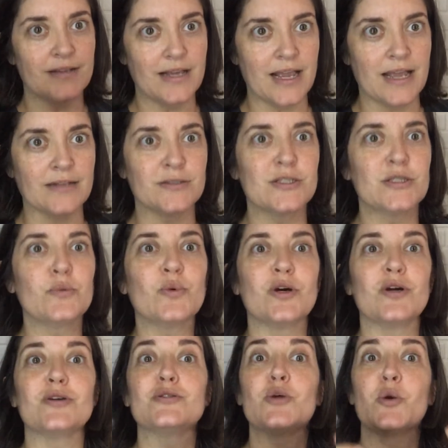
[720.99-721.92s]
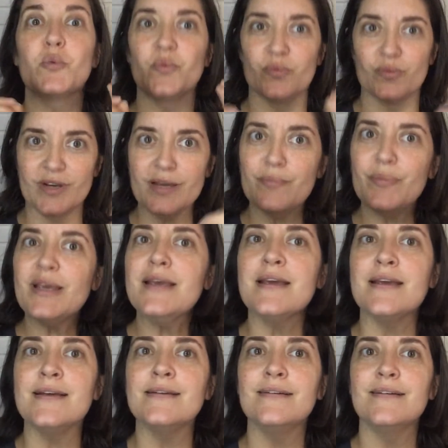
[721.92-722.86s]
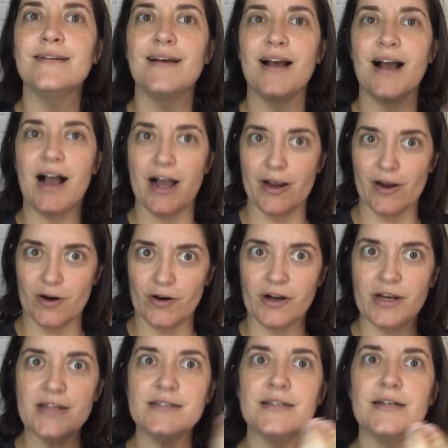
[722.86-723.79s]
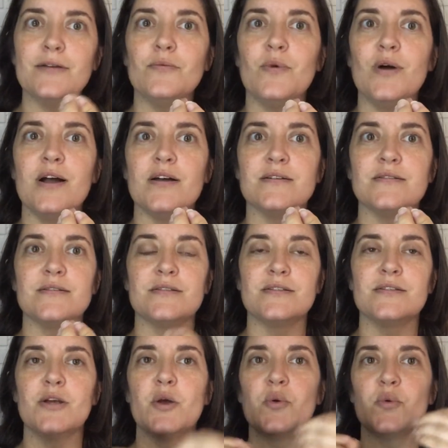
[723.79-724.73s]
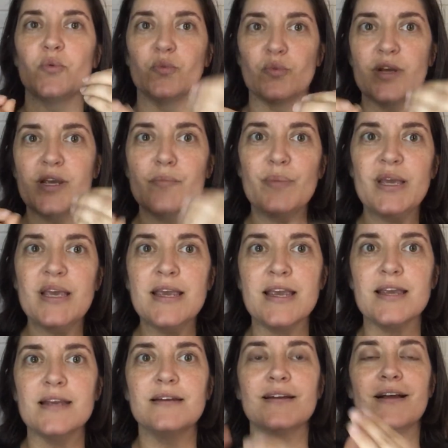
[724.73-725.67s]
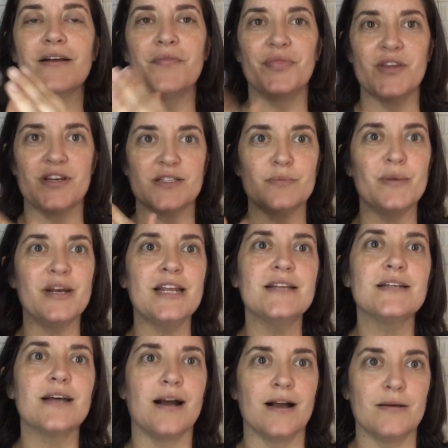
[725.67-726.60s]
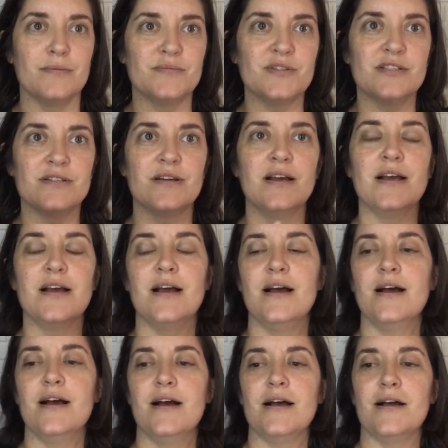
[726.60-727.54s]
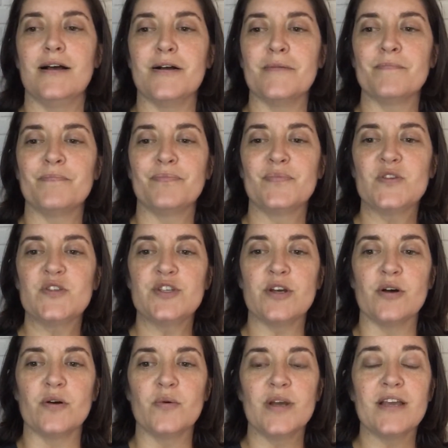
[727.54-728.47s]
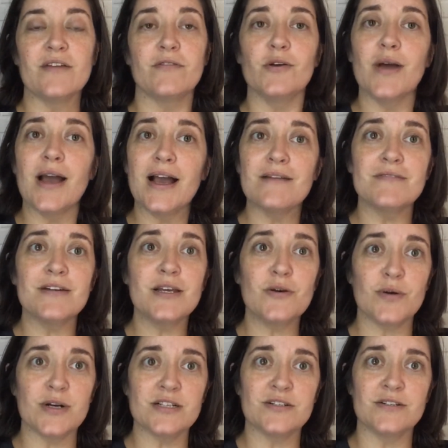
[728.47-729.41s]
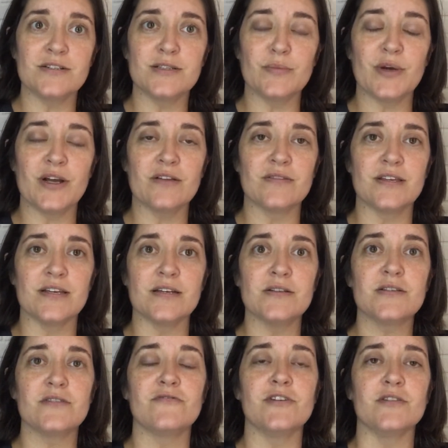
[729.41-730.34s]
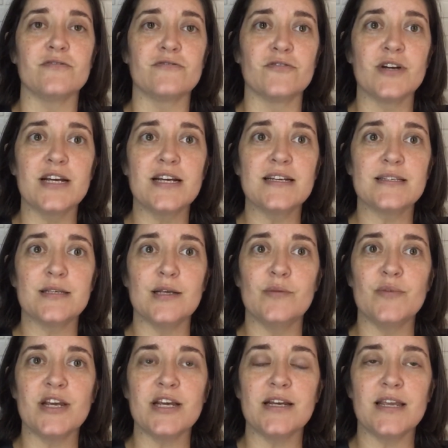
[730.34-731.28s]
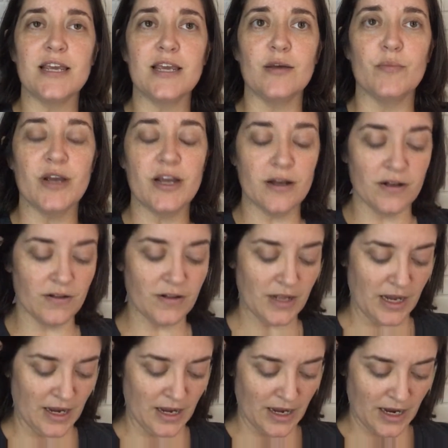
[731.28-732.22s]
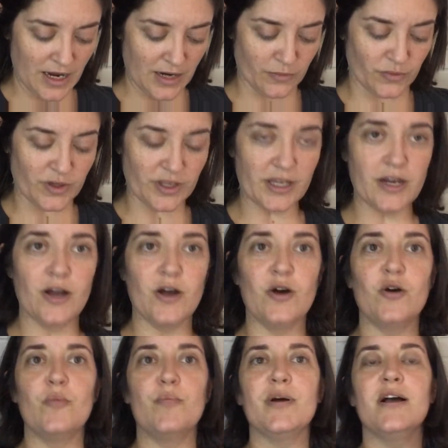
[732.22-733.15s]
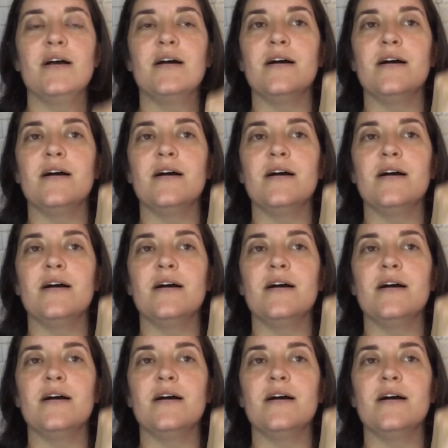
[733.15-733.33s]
Hence the word repeat. I already did it once. Repeat this many times. So if you have any questions about this, feel free to send me an email. I really hope